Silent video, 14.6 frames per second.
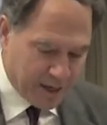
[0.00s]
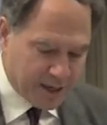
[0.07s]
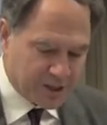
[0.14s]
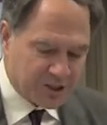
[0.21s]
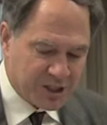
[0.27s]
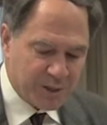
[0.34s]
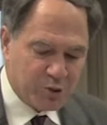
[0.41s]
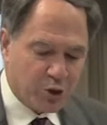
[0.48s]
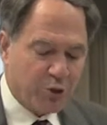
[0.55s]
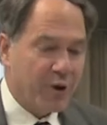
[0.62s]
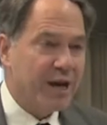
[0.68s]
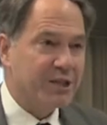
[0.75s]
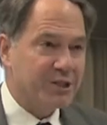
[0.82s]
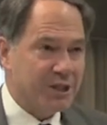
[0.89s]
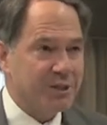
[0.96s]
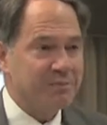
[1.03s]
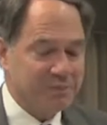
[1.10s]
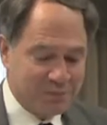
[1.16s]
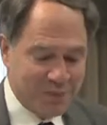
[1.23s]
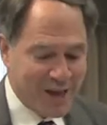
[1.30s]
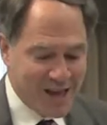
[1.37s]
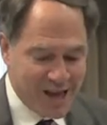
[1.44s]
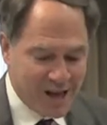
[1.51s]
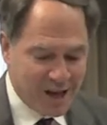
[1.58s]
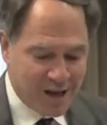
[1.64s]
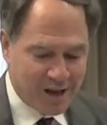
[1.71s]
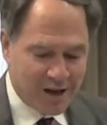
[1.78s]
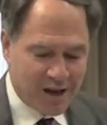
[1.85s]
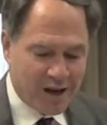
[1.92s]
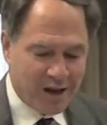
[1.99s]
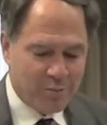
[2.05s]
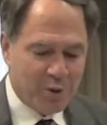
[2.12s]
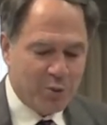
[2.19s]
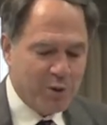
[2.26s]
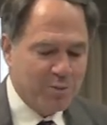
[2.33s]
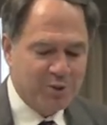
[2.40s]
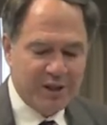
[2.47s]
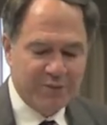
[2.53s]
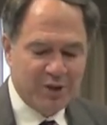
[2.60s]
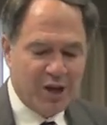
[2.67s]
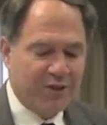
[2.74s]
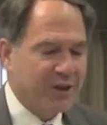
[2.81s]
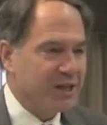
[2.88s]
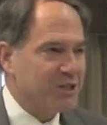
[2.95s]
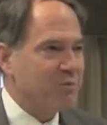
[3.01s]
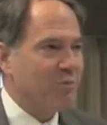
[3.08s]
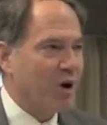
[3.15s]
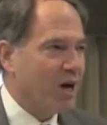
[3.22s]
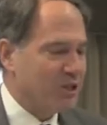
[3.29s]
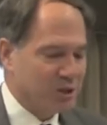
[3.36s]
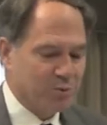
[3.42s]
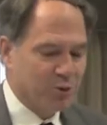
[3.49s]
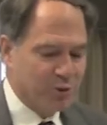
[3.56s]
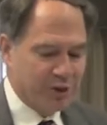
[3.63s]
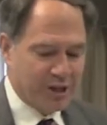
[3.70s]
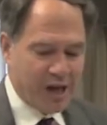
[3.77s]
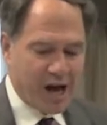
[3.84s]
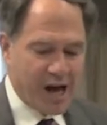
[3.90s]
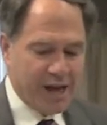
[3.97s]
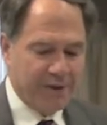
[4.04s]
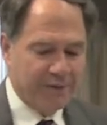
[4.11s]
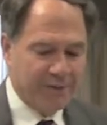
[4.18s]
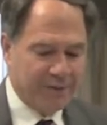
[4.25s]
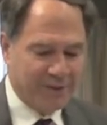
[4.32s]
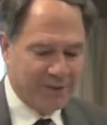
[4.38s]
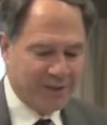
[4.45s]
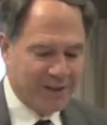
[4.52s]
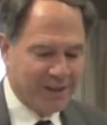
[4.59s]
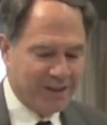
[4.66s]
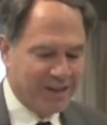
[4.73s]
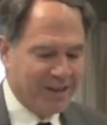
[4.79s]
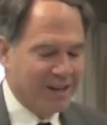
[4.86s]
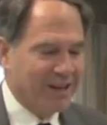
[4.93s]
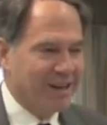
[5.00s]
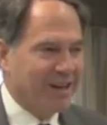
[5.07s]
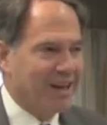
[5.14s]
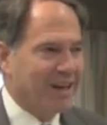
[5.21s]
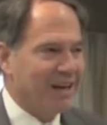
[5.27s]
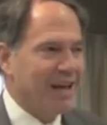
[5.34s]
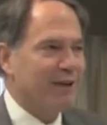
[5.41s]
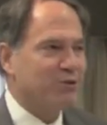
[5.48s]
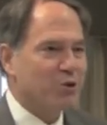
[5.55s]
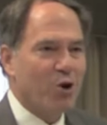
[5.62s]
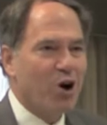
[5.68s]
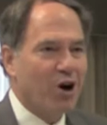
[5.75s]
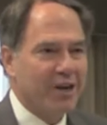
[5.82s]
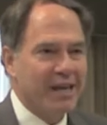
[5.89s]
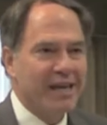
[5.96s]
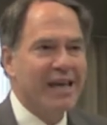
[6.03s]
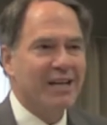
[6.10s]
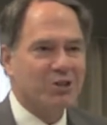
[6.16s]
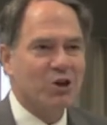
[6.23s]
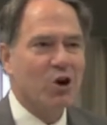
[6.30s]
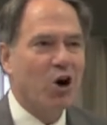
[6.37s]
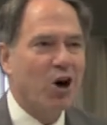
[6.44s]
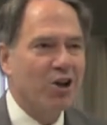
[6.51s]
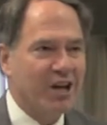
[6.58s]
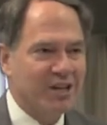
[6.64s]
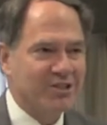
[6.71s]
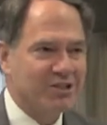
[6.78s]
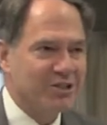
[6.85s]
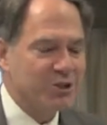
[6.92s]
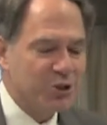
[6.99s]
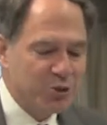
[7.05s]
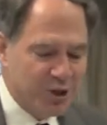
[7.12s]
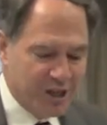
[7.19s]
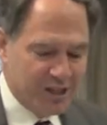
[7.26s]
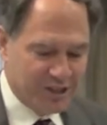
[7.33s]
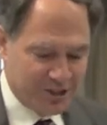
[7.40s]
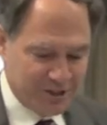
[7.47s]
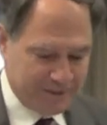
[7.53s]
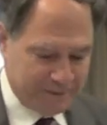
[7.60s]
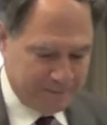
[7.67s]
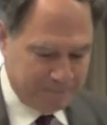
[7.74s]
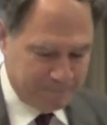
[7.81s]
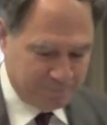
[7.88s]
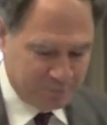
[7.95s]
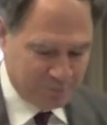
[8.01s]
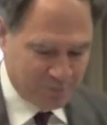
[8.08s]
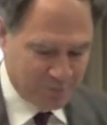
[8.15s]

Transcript: It seems crazy uh, but we believe nothing is impossible with God. Amen. And after all, He has called us to do this. Yes, sir.